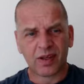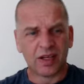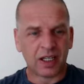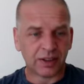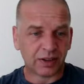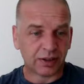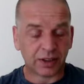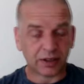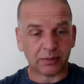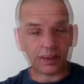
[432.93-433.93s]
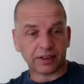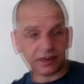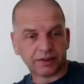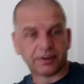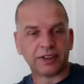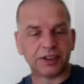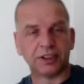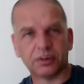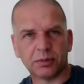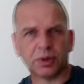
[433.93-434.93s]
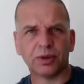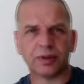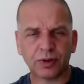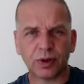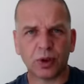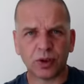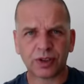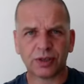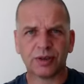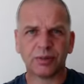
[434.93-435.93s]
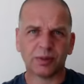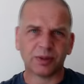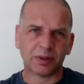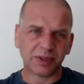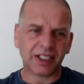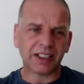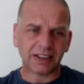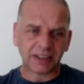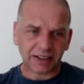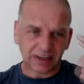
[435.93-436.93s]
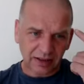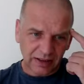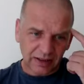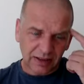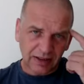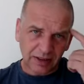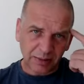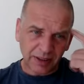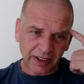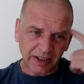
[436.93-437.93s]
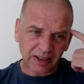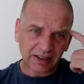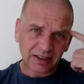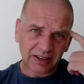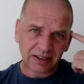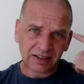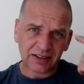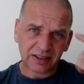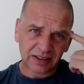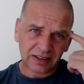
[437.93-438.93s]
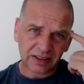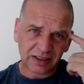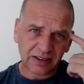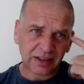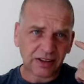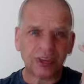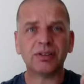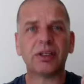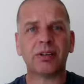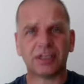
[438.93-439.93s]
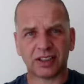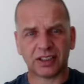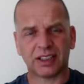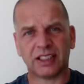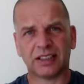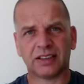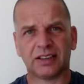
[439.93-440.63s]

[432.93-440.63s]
And you know you're going to make your defense, you're going to move, of course. But what I'm saying is that up here, you know it's not going to land.